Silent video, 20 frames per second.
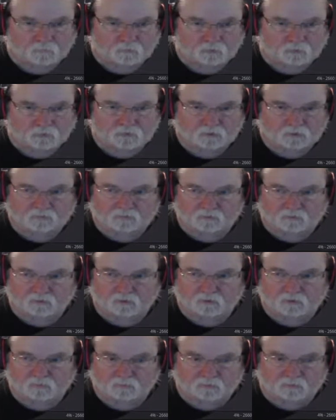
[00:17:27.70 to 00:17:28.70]
I think it's
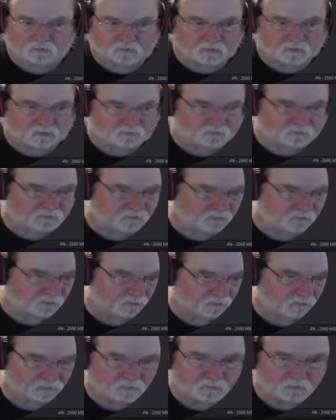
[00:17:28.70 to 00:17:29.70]
there. I'm just not
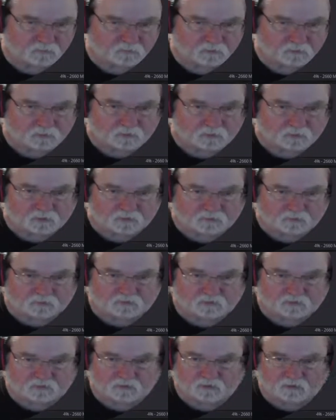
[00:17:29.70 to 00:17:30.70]
seeing it. Because I
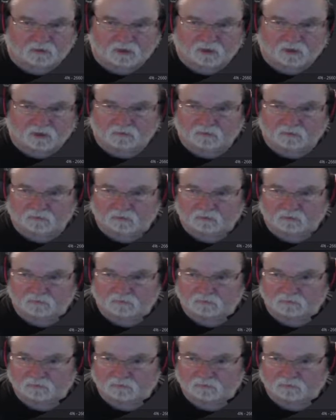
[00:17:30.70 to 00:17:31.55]
see the line now.